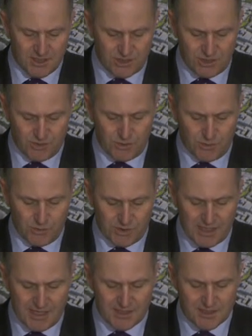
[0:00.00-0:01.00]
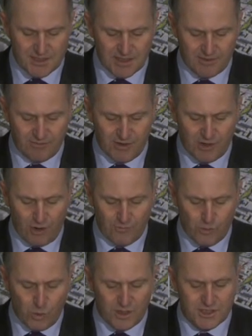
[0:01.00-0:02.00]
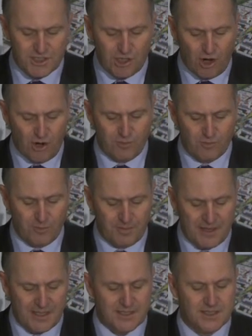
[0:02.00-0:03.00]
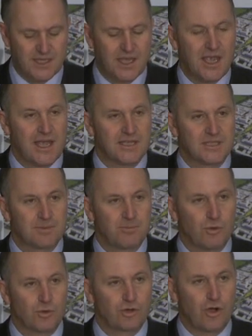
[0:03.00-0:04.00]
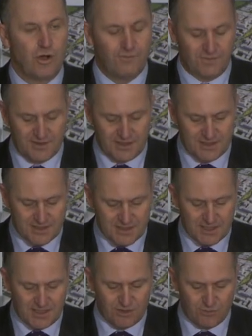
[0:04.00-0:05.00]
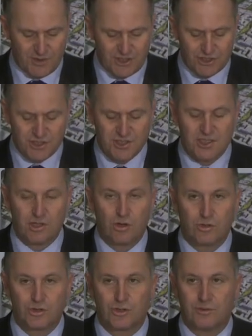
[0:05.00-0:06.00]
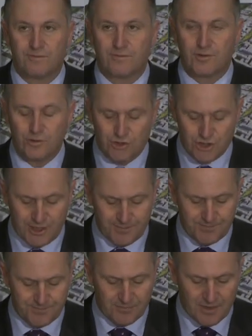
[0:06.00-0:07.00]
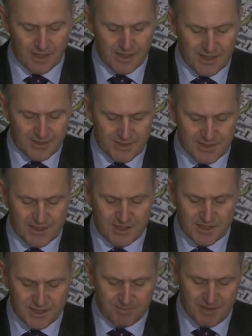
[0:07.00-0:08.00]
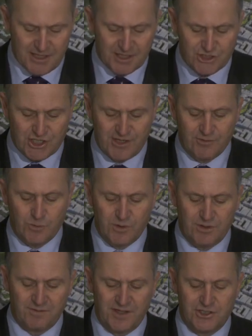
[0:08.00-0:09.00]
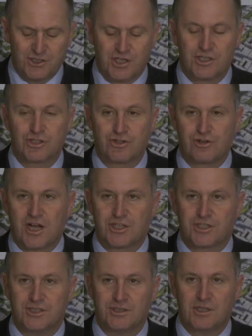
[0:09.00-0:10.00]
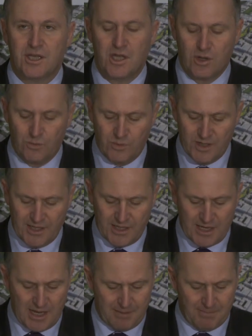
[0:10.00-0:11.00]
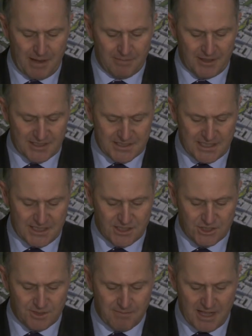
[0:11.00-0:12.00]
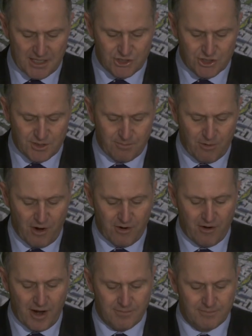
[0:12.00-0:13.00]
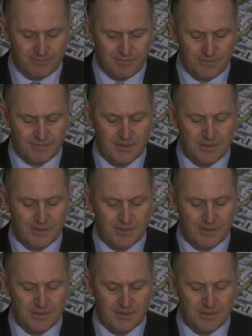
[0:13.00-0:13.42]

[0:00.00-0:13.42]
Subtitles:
to coordinate the delivery of quality home repairs and support confidence in the region's longer-term future. This is being achieved with Fletcher Construction winning a public tender to manage the program.